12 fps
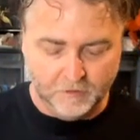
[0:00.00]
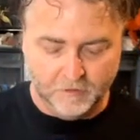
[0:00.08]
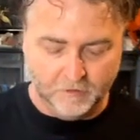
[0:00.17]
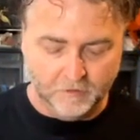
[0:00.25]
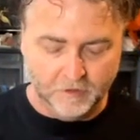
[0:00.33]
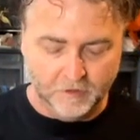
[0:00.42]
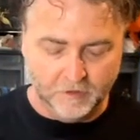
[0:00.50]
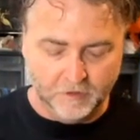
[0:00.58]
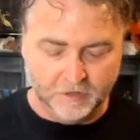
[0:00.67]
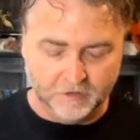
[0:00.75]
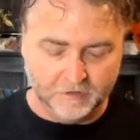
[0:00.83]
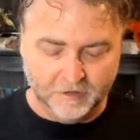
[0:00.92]
Alright,
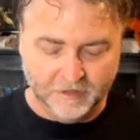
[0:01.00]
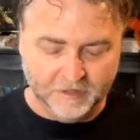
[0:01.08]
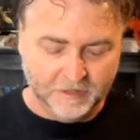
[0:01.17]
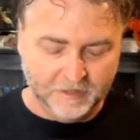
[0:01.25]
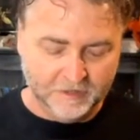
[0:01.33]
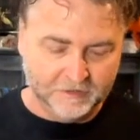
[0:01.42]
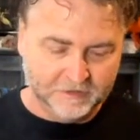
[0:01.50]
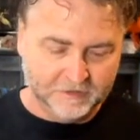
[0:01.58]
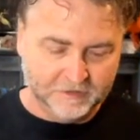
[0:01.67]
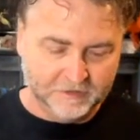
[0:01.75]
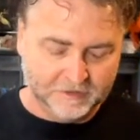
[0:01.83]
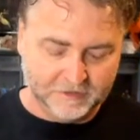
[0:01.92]
and...
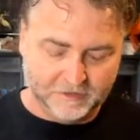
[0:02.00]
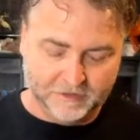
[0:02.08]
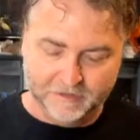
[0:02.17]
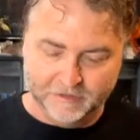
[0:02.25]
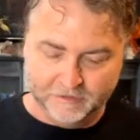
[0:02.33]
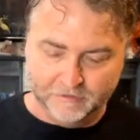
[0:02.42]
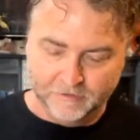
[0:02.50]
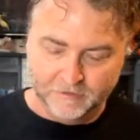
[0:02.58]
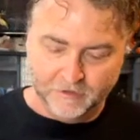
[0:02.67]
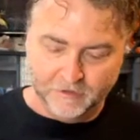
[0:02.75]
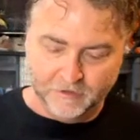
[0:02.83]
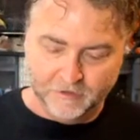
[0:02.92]

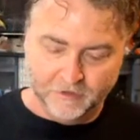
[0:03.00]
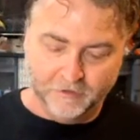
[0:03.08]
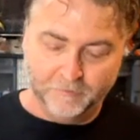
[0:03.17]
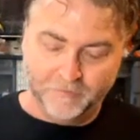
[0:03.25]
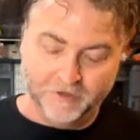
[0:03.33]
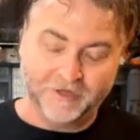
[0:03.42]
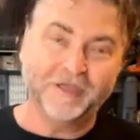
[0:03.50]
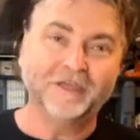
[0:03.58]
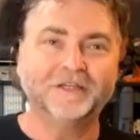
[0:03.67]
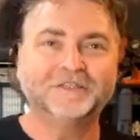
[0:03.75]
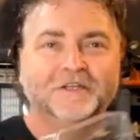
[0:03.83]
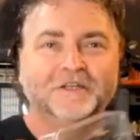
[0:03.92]
oh, okay,
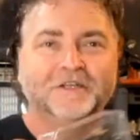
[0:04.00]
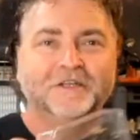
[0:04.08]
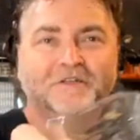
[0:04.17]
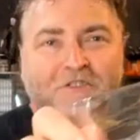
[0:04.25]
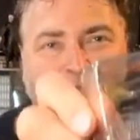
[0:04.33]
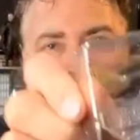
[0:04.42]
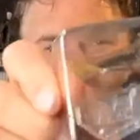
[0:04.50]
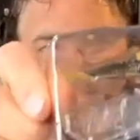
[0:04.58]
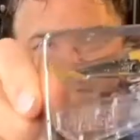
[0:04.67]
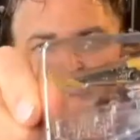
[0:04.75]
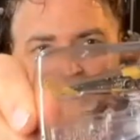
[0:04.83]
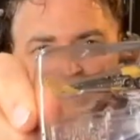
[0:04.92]
it's another speeder from
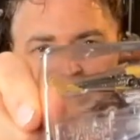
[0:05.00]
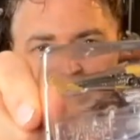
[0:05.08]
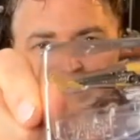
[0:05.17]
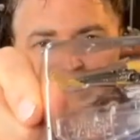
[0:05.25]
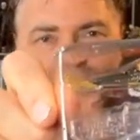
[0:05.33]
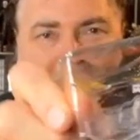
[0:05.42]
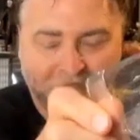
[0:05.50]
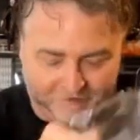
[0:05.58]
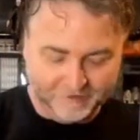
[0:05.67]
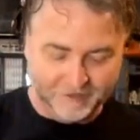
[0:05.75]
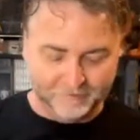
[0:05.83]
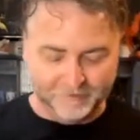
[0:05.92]
Book of Boba Fett.
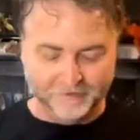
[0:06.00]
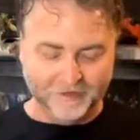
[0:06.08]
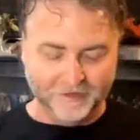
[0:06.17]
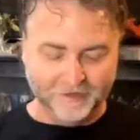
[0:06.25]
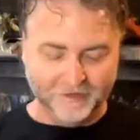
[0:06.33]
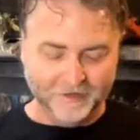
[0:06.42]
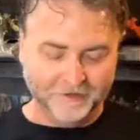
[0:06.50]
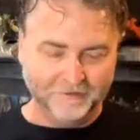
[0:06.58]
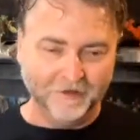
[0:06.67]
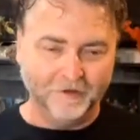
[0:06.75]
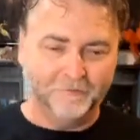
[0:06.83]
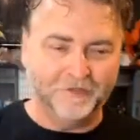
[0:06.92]
Alright, well,
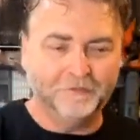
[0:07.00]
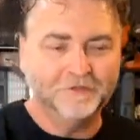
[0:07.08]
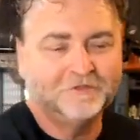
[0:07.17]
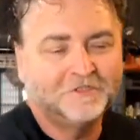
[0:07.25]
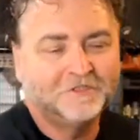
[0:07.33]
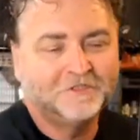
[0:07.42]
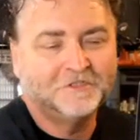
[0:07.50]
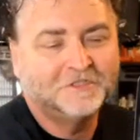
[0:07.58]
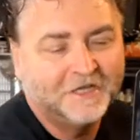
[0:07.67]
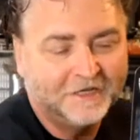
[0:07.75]
I'll put that one to the side.